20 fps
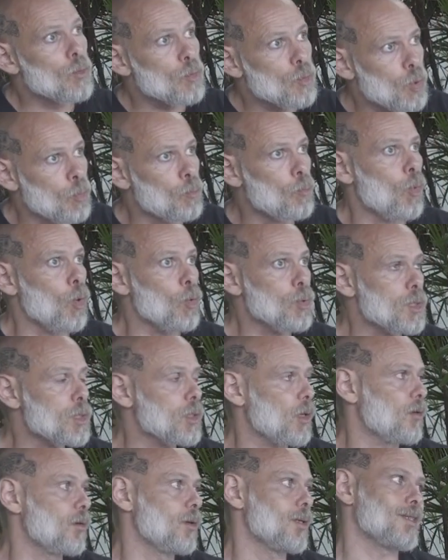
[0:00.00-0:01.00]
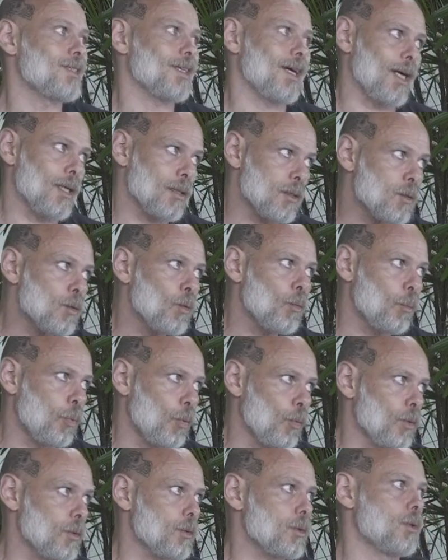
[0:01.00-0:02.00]
To most of us, at some
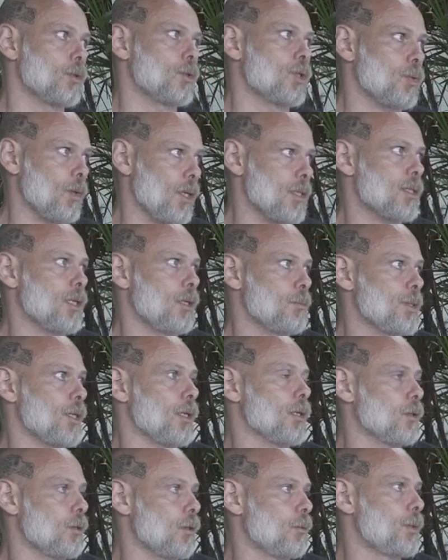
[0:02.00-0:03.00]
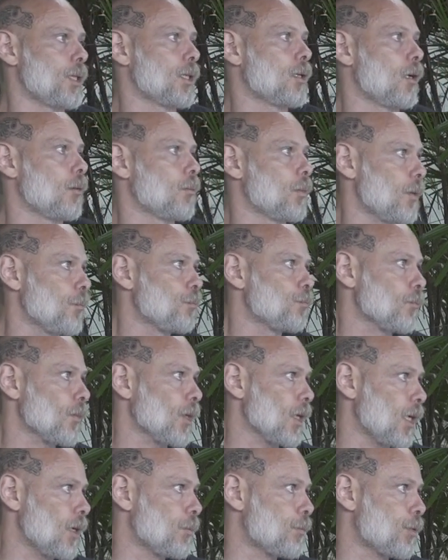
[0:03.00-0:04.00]
point, the triceps are going to become a